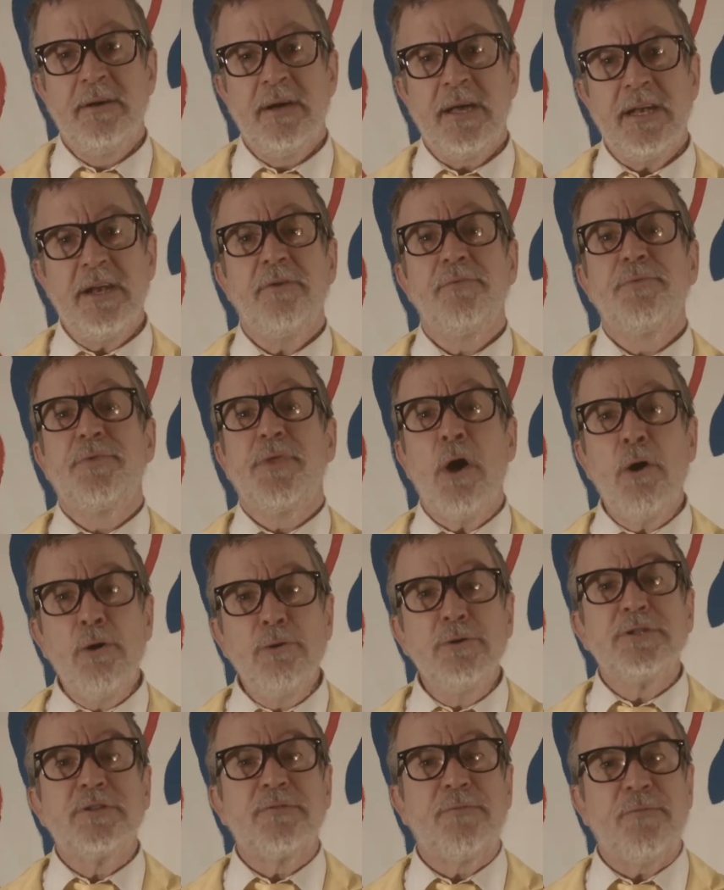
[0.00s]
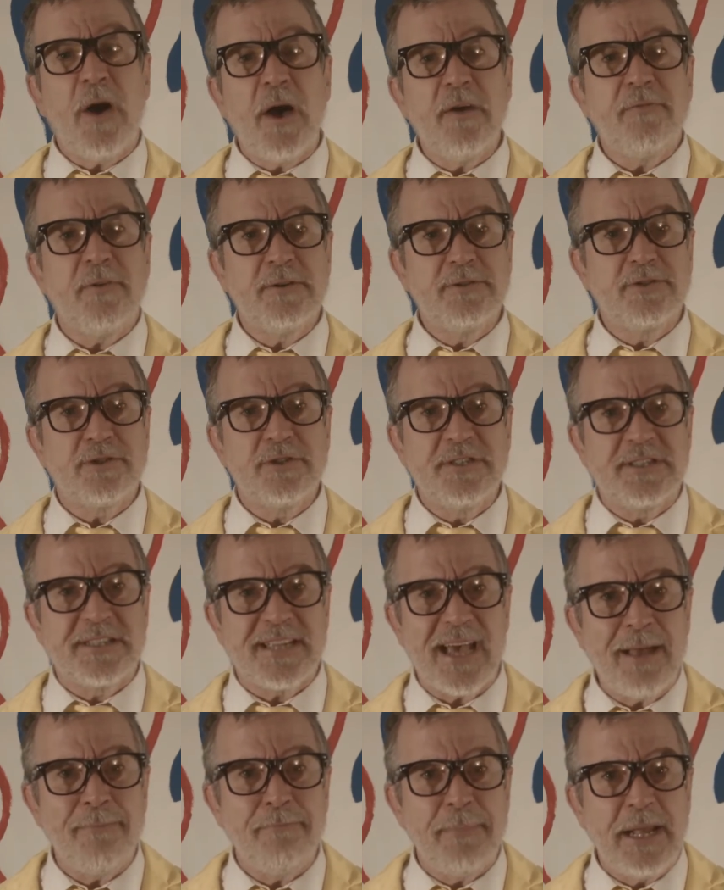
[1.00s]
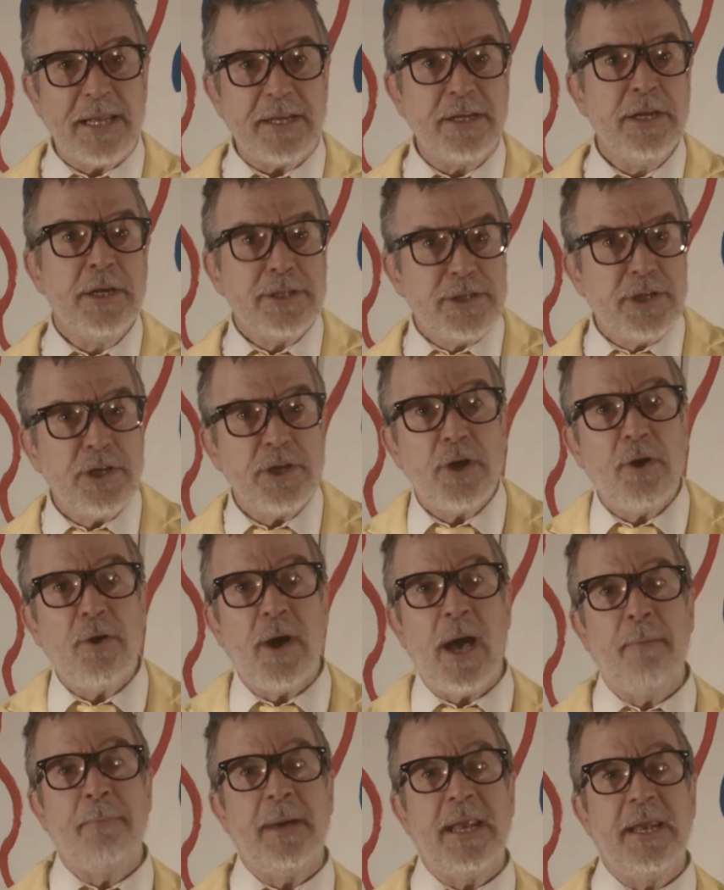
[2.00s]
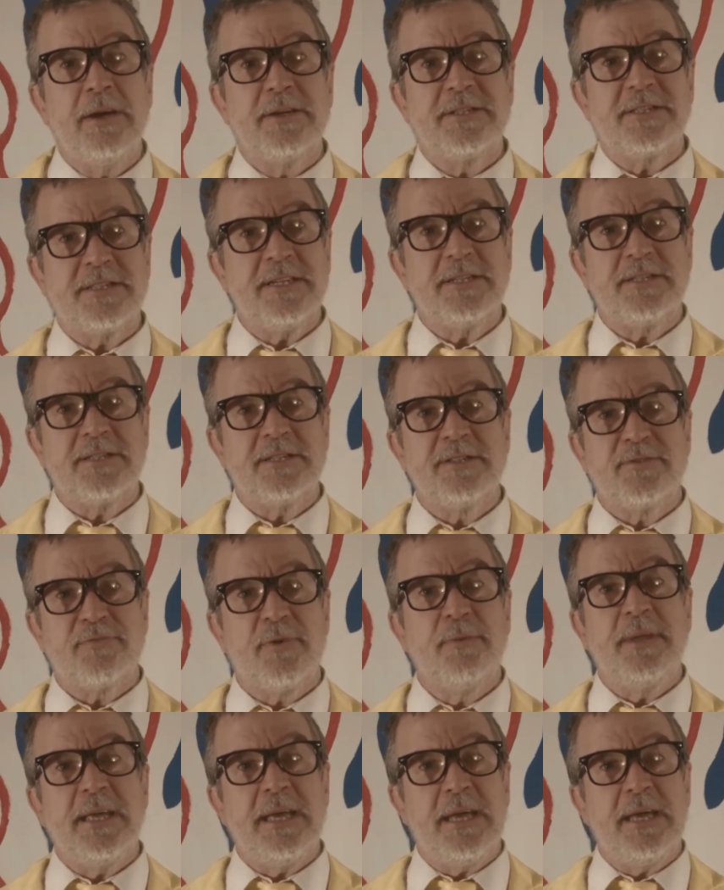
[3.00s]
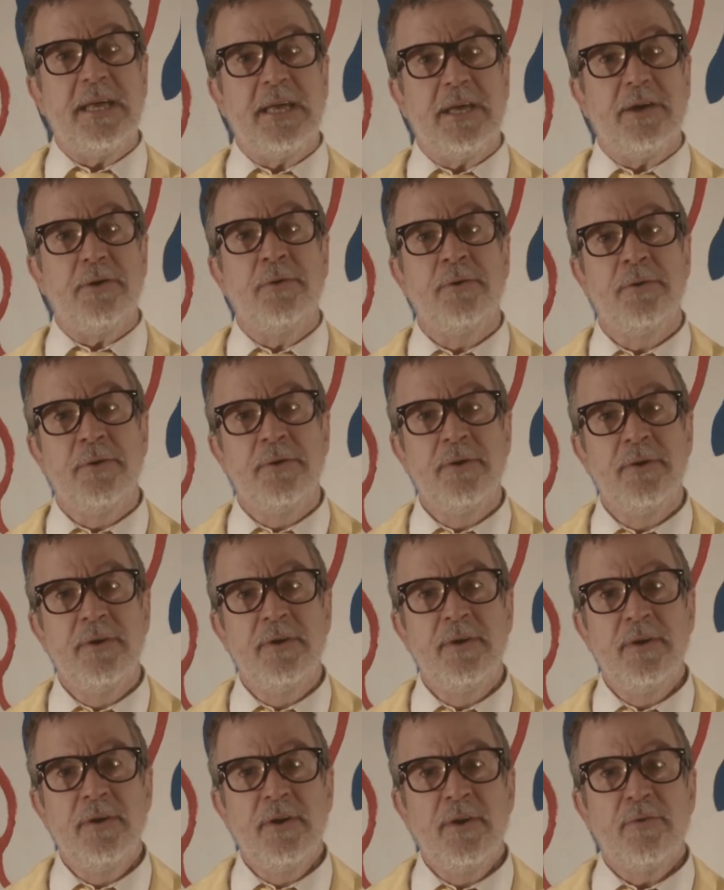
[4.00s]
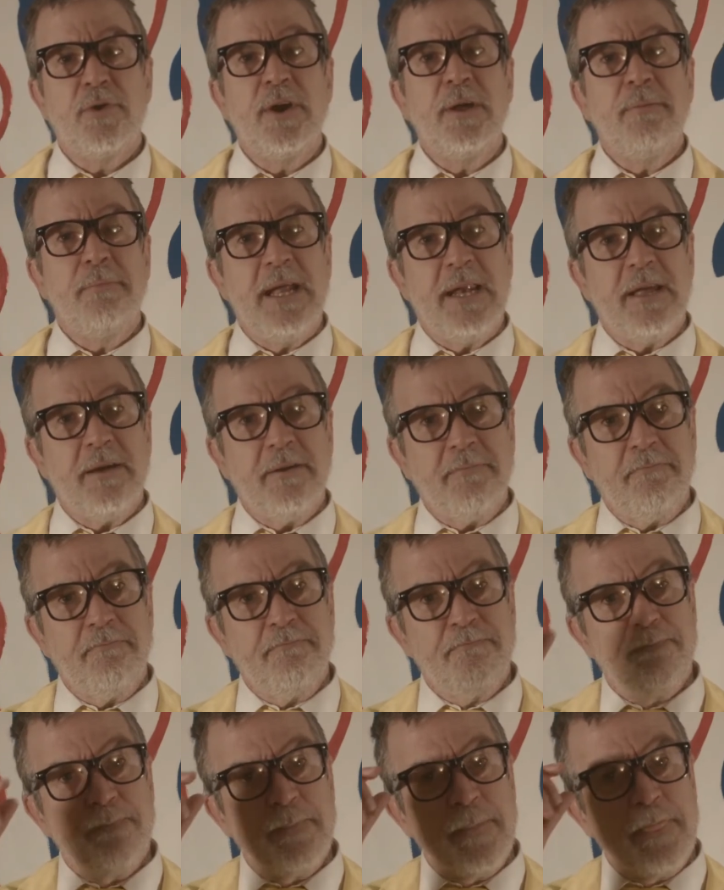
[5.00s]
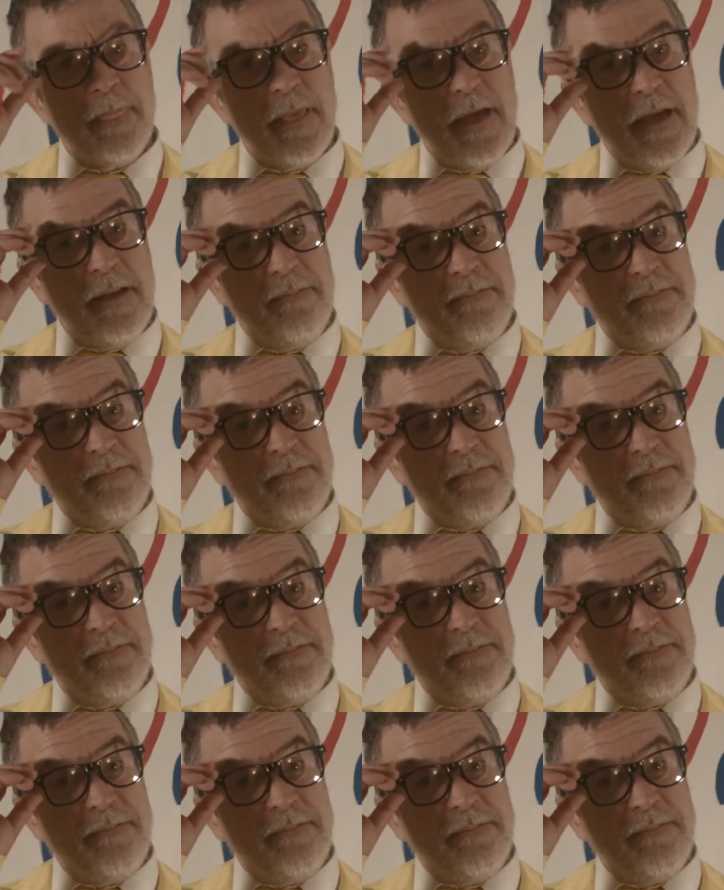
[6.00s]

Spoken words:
Now, those 510 million, do you know how many are citizens from the EU? 3 million in